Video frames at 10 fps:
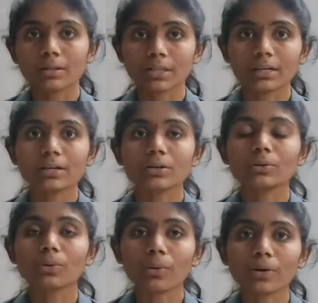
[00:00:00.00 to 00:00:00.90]
The
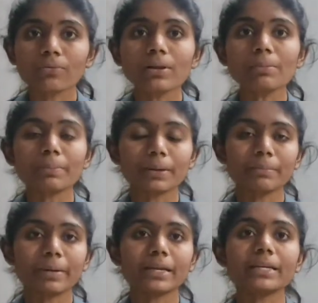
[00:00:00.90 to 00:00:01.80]
chlorophyll
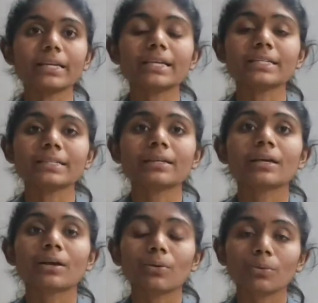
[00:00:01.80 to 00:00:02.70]
pigment is
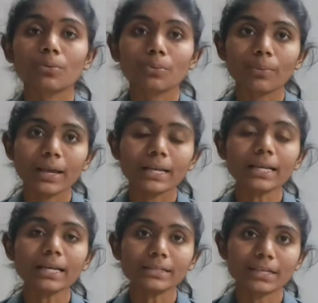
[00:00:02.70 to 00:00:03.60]

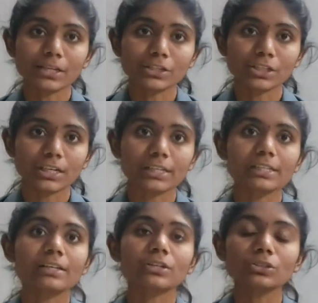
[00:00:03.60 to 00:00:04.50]
very essential
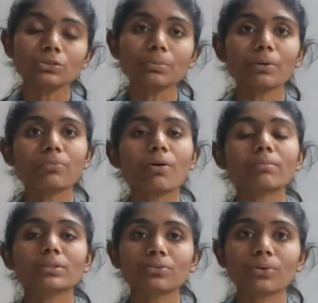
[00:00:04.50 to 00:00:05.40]
essential to
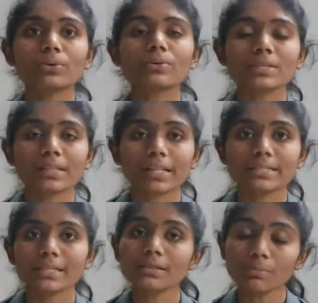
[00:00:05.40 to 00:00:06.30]
perform the
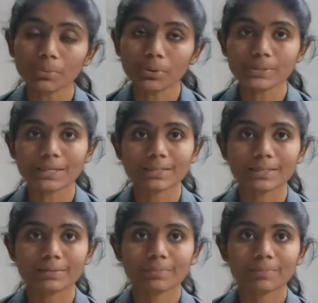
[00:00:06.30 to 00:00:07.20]
photosynthesis process.
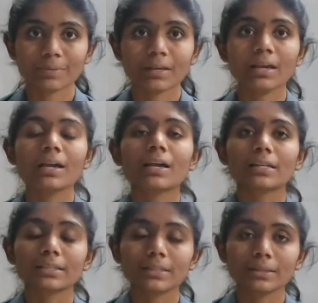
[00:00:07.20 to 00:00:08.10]

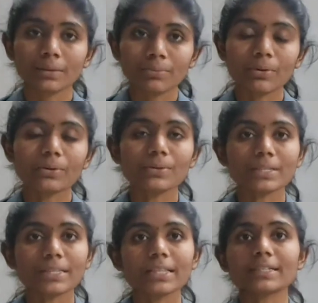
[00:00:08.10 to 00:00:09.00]
The
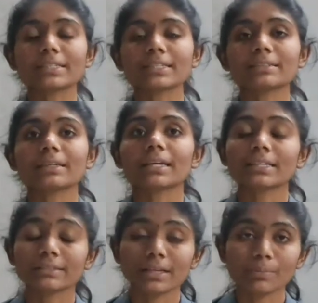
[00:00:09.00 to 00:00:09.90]
photosynthesis
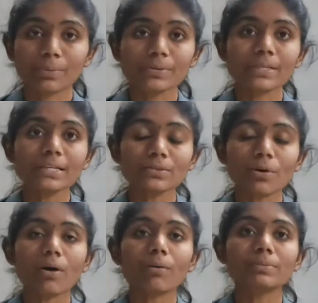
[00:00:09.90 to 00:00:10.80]
is the process
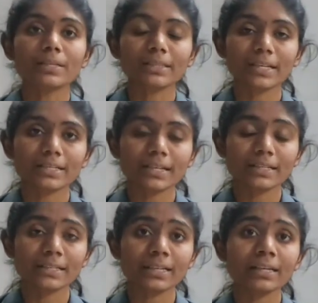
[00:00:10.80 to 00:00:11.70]
of
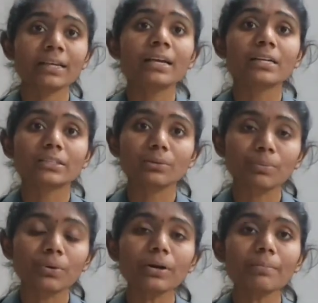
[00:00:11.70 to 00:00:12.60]
synthesizing the
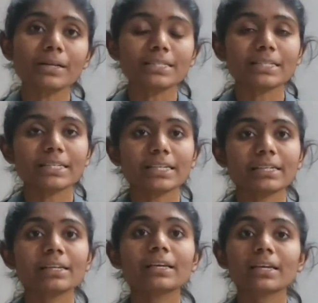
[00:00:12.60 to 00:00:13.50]
food
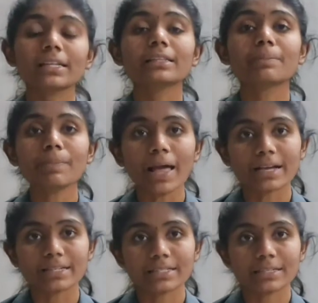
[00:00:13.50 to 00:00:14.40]
material in the
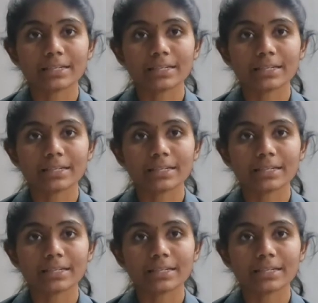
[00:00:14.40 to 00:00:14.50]
plants,